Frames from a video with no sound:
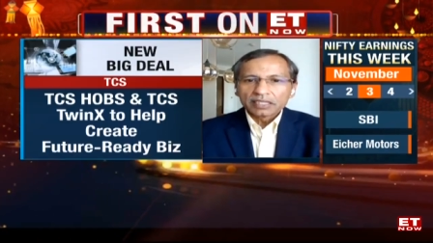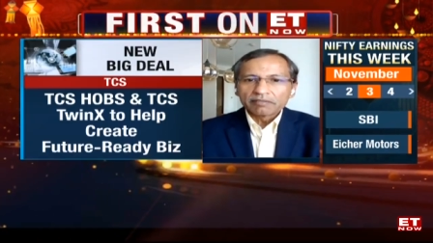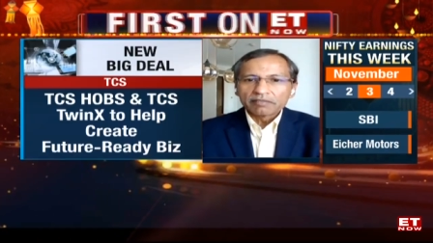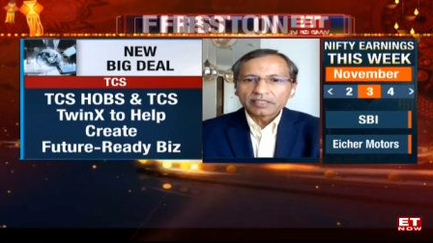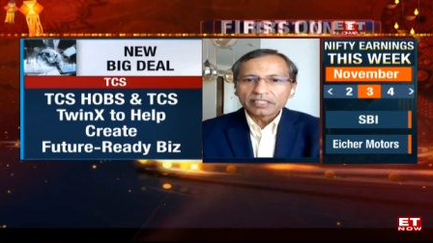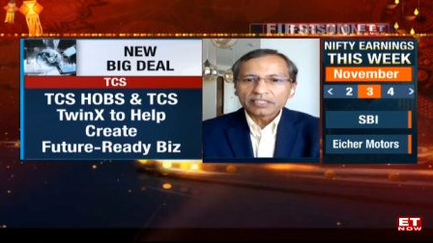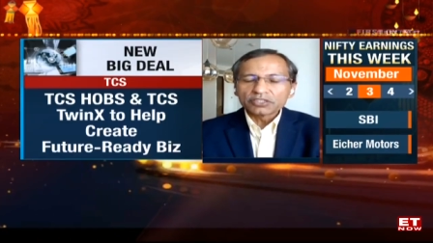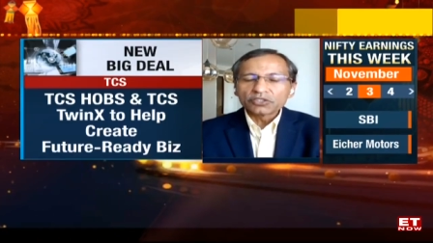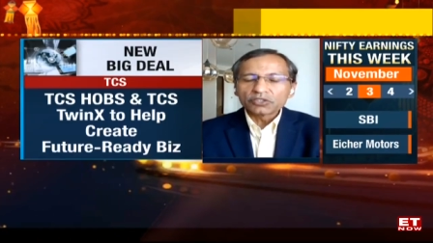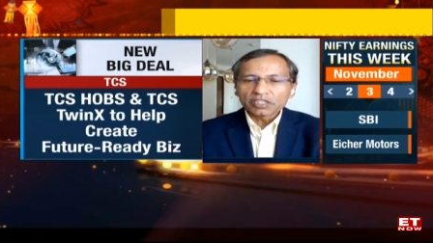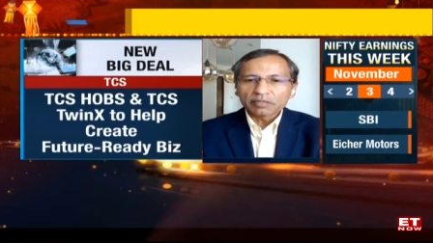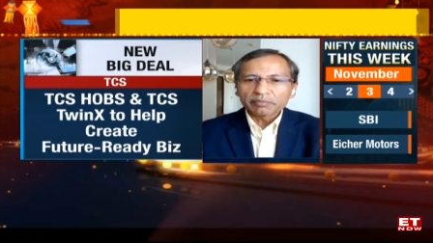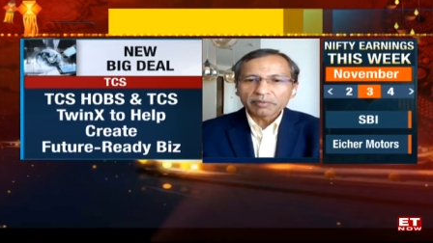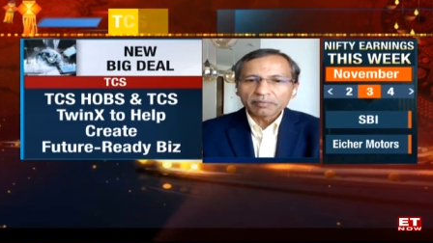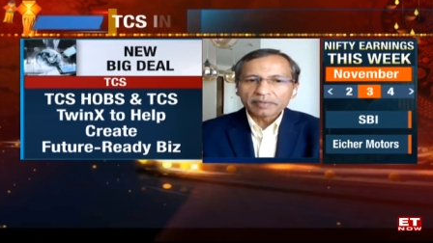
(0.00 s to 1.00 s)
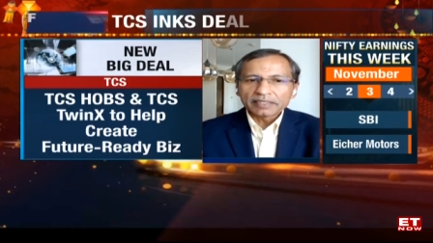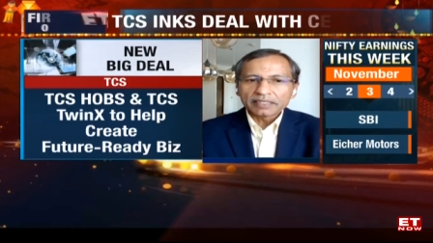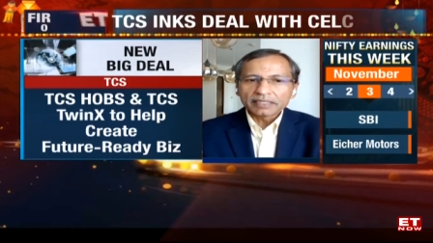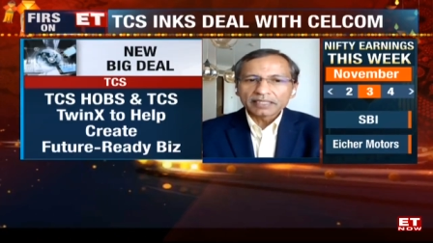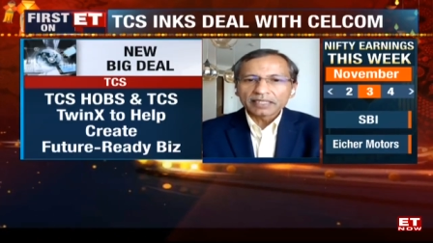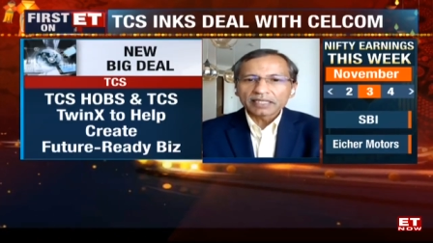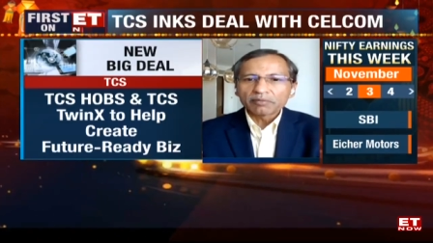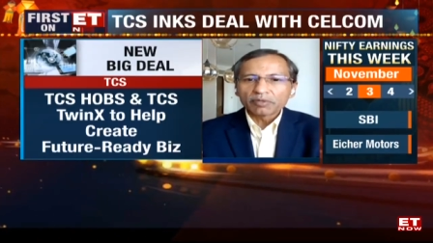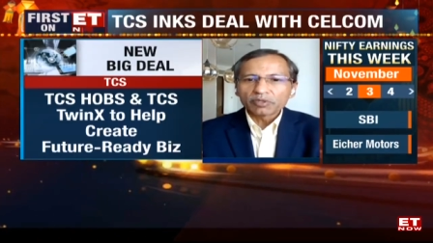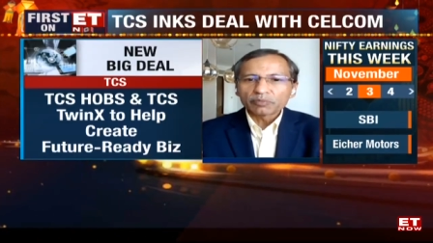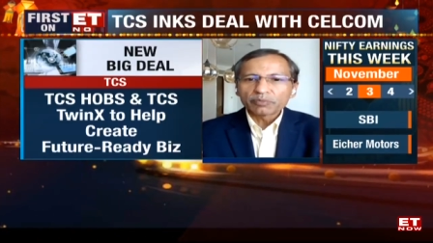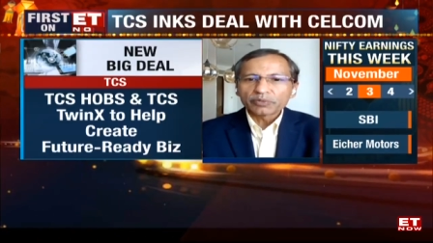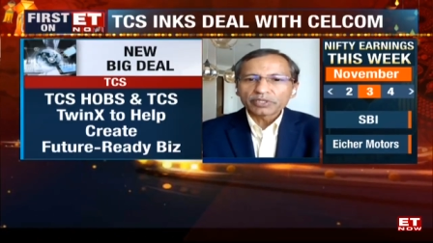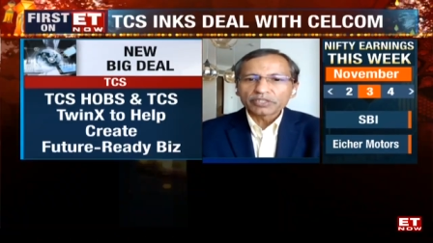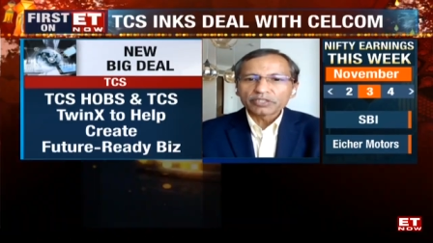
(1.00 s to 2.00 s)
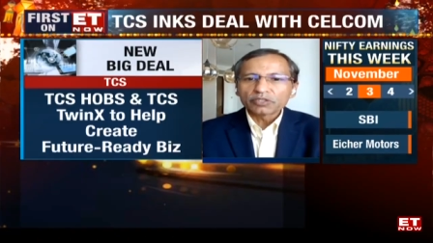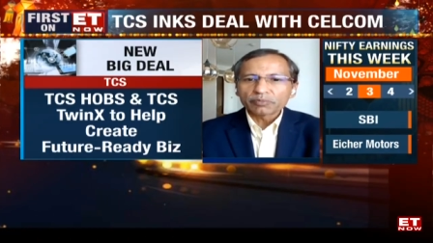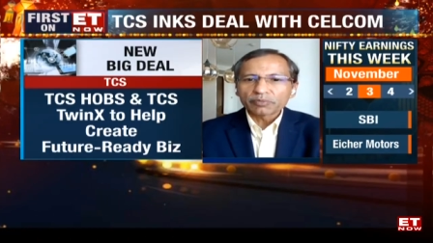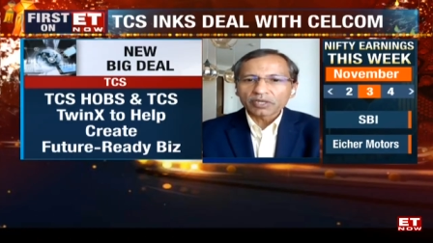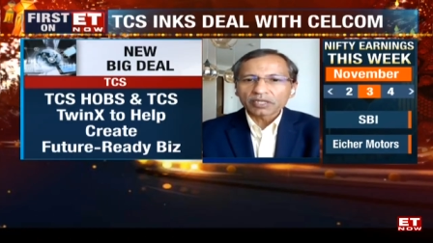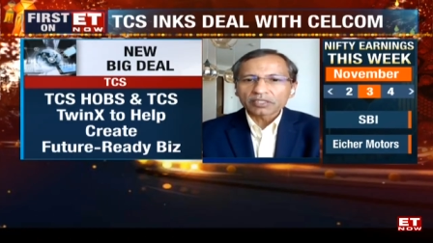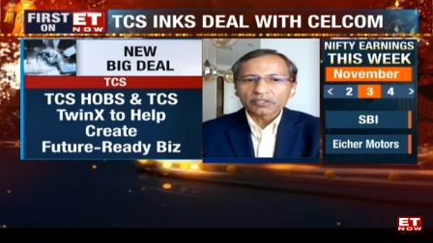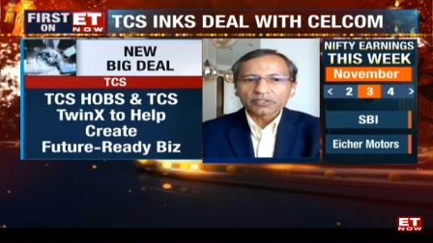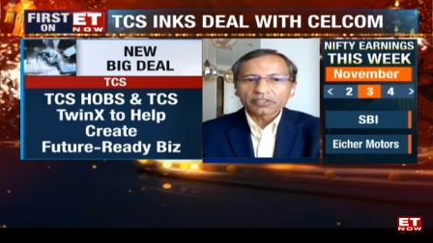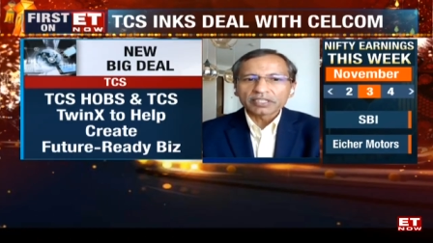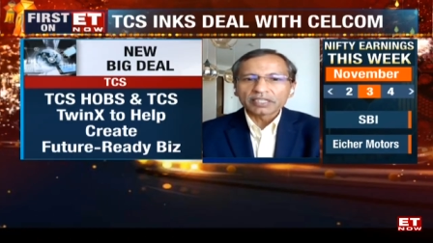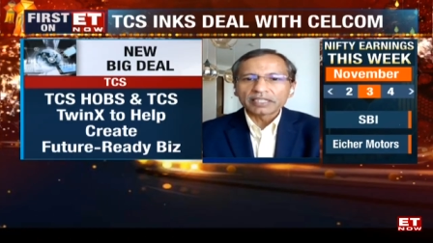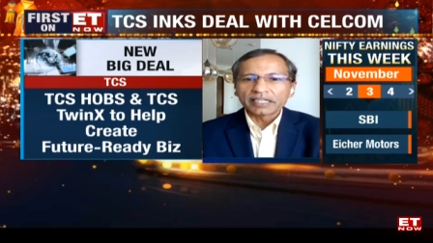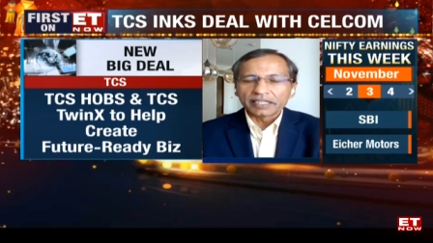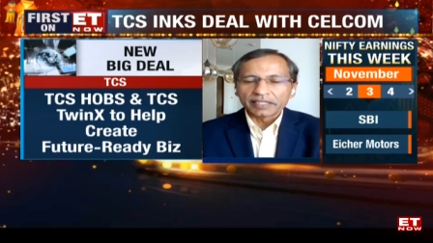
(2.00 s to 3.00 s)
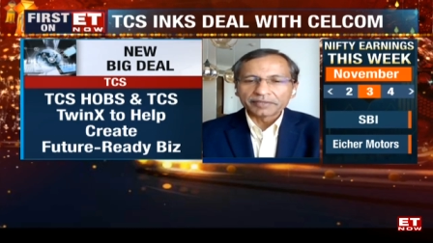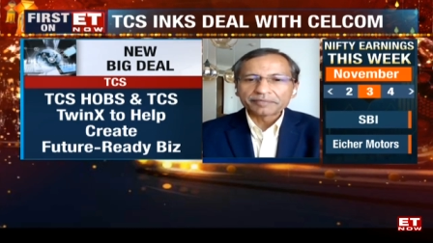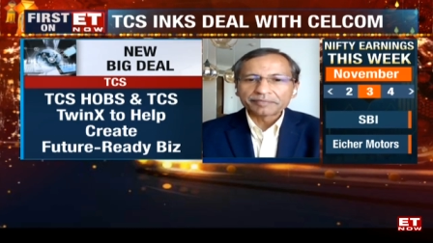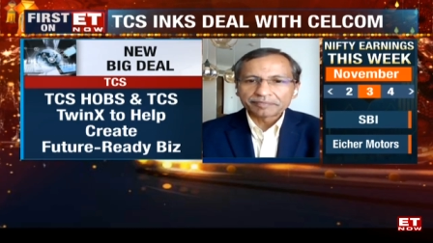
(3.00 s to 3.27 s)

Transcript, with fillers: With this new capability, they are able to put a new product out in a day.